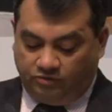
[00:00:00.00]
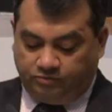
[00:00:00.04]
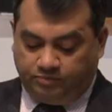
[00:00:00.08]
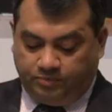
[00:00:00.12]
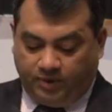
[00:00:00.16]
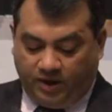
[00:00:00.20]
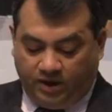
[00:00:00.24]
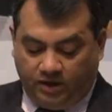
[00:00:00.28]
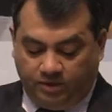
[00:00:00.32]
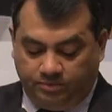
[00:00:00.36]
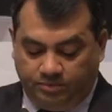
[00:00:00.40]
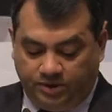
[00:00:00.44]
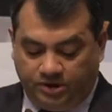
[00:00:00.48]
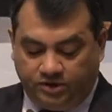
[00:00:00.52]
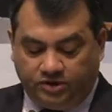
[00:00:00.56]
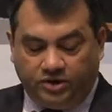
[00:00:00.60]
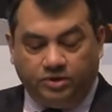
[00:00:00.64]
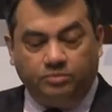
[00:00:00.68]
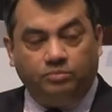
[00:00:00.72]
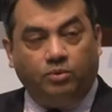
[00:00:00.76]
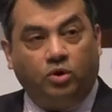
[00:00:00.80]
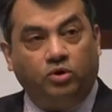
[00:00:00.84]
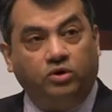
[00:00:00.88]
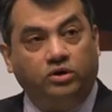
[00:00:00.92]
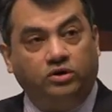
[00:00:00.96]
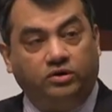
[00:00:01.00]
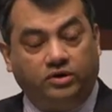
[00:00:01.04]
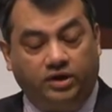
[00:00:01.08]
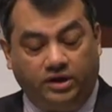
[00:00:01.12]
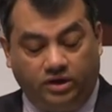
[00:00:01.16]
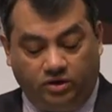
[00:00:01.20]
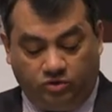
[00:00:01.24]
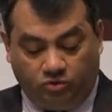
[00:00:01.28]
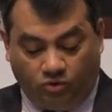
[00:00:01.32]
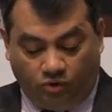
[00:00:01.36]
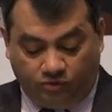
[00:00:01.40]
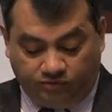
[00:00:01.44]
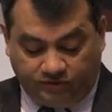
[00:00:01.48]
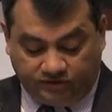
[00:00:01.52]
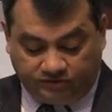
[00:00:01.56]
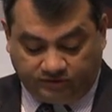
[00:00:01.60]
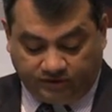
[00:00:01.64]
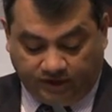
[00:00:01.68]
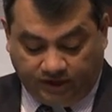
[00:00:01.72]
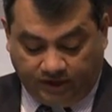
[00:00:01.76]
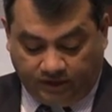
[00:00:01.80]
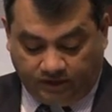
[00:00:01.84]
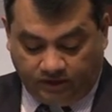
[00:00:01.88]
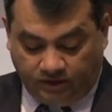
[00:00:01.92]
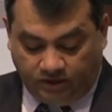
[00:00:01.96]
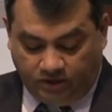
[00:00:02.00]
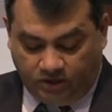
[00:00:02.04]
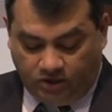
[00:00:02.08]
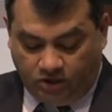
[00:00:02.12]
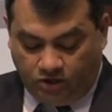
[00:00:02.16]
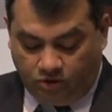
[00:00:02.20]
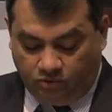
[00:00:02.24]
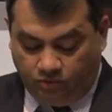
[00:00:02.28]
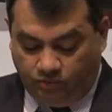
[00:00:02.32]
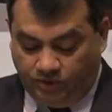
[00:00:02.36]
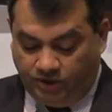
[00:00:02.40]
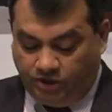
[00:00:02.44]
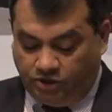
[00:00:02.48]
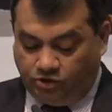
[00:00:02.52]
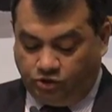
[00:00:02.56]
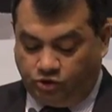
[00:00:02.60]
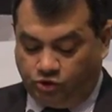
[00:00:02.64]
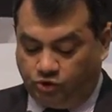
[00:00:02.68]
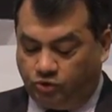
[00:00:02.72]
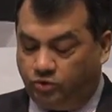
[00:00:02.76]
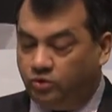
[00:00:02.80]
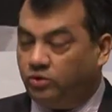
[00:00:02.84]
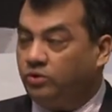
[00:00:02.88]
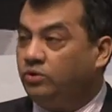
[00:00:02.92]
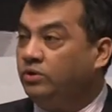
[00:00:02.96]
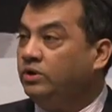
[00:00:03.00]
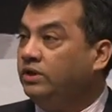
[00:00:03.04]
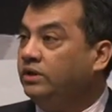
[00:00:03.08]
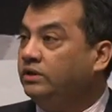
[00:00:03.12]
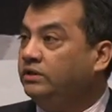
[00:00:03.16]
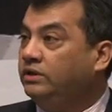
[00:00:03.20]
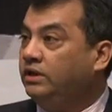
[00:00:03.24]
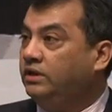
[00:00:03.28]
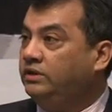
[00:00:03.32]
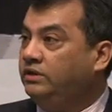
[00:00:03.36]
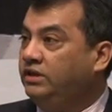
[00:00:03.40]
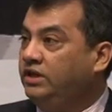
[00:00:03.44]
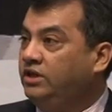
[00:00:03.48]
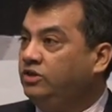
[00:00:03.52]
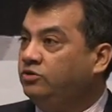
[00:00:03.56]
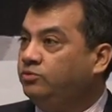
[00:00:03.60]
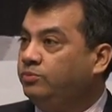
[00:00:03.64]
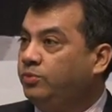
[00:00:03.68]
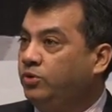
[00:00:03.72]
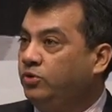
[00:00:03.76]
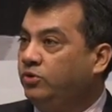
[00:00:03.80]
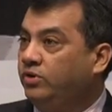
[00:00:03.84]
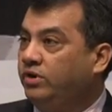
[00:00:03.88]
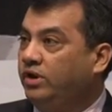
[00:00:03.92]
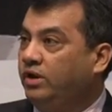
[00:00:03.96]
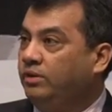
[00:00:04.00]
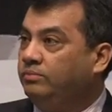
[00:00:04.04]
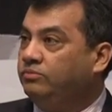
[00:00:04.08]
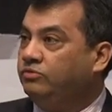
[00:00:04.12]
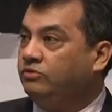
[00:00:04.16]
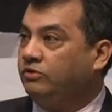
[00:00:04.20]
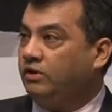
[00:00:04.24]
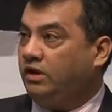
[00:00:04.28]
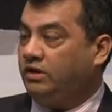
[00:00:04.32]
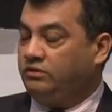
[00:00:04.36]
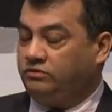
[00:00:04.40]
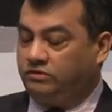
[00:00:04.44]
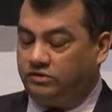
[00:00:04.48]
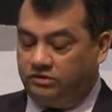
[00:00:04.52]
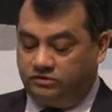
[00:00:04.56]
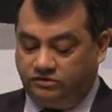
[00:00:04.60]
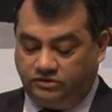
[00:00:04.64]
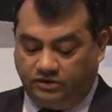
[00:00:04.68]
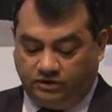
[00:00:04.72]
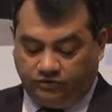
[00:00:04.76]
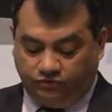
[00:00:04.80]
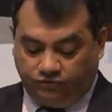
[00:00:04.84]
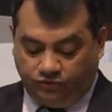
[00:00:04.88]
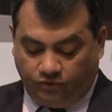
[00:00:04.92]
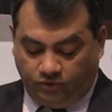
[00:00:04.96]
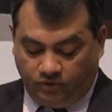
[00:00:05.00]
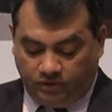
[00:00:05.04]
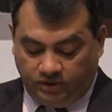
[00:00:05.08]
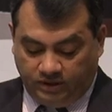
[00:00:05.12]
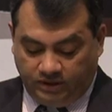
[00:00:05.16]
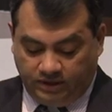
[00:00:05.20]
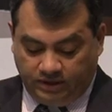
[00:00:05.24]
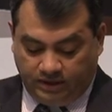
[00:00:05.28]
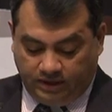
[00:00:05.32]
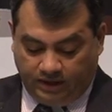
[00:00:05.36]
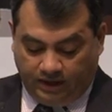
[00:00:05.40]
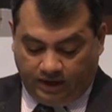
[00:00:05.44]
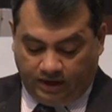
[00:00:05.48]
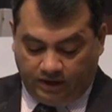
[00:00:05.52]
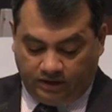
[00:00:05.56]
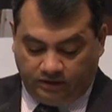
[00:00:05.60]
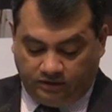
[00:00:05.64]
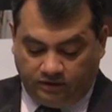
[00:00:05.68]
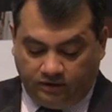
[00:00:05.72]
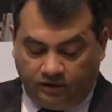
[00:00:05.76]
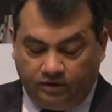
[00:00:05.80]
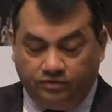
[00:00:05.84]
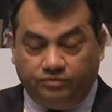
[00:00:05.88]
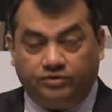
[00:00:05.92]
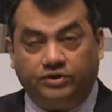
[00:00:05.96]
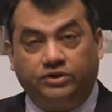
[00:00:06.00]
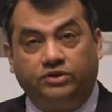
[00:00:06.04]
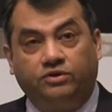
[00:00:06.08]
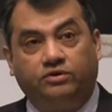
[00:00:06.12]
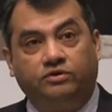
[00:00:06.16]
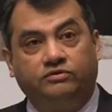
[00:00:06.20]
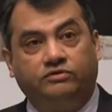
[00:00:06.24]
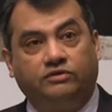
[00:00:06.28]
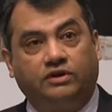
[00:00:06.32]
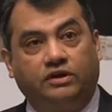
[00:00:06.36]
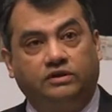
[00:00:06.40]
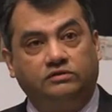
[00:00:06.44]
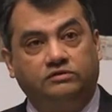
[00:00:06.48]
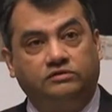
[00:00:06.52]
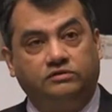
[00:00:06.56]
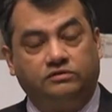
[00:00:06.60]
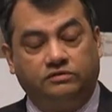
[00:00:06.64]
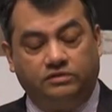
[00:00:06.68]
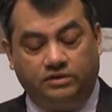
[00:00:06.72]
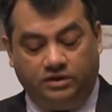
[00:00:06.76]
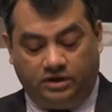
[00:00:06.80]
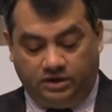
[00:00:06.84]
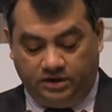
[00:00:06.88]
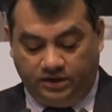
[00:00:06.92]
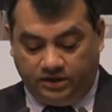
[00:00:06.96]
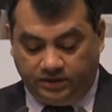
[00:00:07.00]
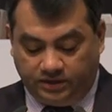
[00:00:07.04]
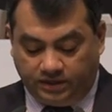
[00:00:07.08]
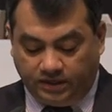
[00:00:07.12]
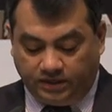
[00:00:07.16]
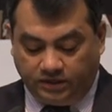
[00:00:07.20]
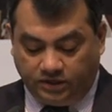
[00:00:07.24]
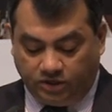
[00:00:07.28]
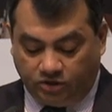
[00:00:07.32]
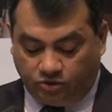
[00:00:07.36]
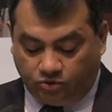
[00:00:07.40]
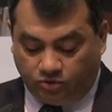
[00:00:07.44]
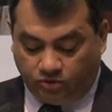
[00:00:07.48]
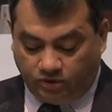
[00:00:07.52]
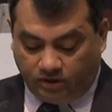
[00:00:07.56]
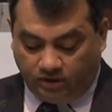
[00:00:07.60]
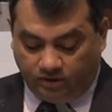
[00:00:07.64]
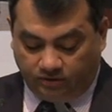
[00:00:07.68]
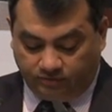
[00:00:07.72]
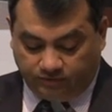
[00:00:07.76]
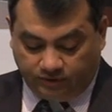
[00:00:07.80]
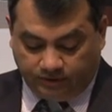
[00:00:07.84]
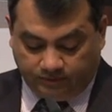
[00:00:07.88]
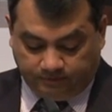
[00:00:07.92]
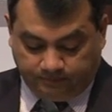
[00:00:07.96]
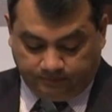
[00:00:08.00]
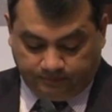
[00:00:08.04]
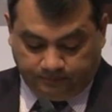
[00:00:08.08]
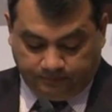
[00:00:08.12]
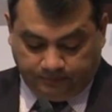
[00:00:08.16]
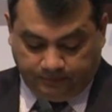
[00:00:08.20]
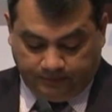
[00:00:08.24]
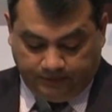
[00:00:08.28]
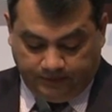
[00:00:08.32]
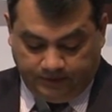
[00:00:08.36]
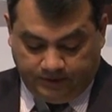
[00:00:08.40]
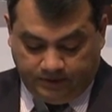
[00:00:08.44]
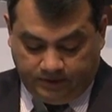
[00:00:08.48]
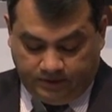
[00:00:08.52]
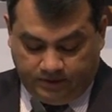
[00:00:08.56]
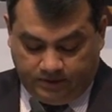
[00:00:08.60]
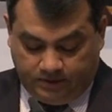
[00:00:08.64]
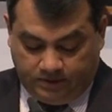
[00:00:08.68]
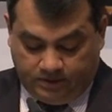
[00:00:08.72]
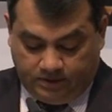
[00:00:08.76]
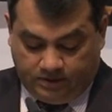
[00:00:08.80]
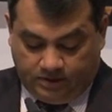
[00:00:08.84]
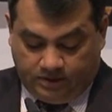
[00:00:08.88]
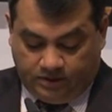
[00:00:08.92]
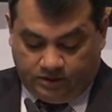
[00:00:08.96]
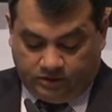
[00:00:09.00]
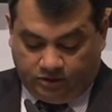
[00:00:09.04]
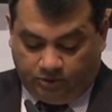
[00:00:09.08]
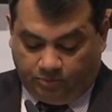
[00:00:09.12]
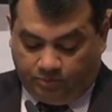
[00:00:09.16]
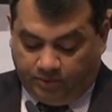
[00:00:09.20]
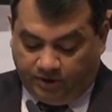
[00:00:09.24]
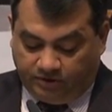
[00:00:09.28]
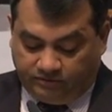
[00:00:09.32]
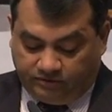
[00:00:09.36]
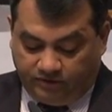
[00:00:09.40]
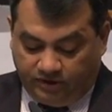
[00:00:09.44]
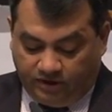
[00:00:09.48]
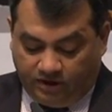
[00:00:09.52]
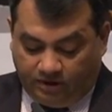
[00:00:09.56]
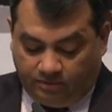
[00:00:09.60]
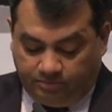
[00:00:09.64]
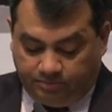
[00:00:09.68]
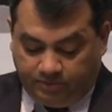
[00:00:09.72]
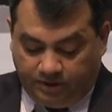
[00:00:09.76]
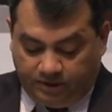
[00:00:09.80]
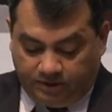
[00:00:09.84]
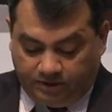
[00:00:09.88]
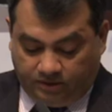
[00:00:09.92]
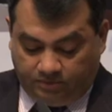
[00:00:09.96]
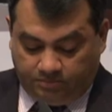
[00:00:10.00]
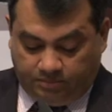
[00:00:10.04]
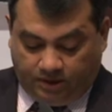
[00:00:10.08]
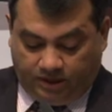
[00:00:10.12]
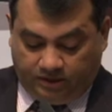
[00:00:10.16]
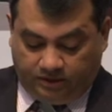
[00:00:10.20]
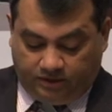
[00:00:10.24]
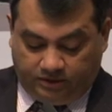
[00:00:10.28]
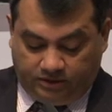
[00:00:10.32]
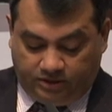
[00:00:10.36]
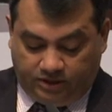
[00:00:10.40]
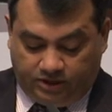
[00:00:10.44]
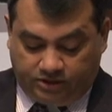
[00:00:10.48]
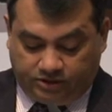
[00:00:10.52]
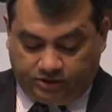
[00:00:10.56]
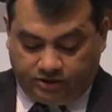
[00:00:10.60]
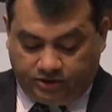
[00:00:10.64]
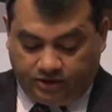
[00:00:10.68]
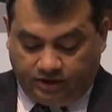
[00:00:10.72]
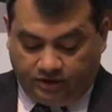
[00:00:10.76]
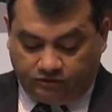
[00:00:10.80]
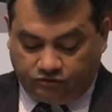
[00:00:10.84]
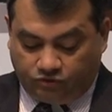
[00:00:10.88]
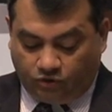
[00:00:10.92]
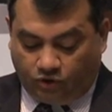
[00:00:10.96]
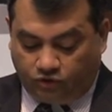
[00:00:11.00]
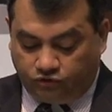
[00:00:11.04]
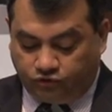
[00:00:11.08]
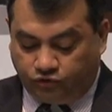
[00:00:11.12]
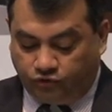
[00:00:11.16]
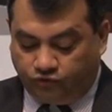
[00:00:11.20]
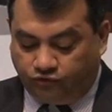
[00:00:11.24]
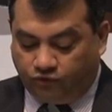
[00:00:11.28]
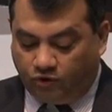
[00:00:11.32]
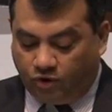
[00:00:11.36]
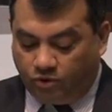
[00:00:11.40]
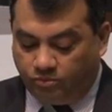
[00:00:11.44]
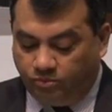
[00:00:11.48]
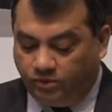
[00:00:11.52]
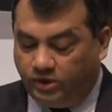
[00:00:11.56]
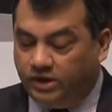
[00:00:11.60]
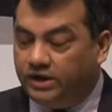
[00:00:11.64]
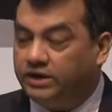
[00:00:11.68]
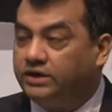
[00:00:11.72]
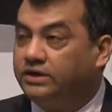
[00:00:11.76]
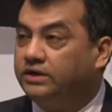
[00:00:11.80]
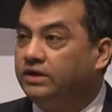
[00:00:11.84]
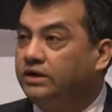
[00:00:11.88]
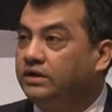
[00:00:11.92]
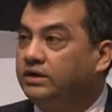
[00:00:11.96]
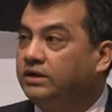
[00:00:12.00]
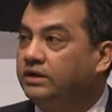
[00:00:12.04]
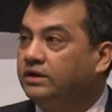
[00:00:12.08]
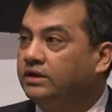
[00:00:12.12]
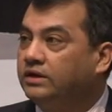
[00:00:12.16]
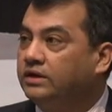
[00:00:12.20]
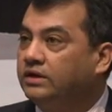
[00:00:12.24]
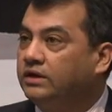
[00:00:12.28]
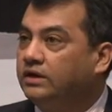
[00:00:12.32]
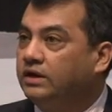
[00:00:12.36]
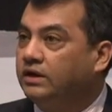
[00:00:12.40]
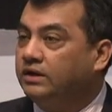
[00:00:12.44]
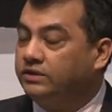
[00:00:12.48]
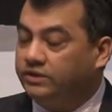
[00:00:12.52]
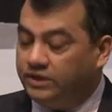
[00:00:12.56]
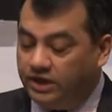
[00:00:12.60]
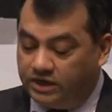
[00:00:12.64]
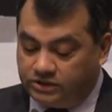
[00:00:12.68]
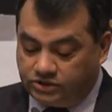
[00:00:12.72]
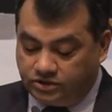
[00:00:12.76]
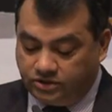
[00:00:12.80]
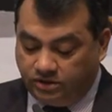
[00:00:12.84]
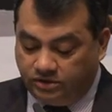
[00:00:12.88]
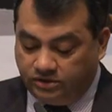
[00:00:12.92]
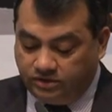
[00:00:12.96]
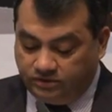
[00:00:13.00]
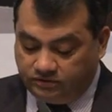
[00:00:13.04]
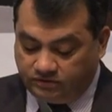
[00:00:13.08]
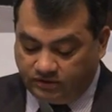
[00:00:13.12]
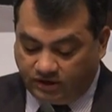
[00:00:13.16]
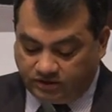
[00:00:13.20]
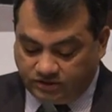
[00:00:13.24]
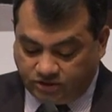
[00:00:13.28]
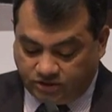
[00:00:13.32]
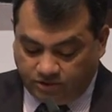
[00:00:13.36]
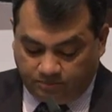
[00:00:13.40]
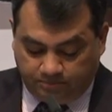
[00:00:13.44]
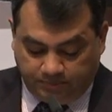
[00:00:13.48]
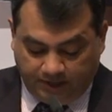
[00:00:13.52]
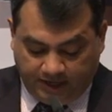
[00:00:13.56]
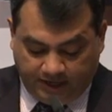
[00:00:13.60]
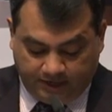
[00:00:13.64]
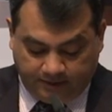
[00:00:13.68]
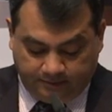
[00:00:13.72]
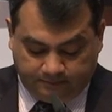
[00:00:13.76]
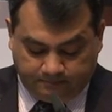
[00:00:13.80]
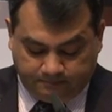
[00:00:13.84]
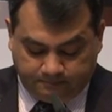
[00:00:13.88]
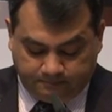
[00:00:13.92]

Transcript: parliamentary monitoring and oversight, we ensure that these programs are successful and deliver the results they are intended to deliver. The present government in Bangladesh has also formulated a national disaster plan,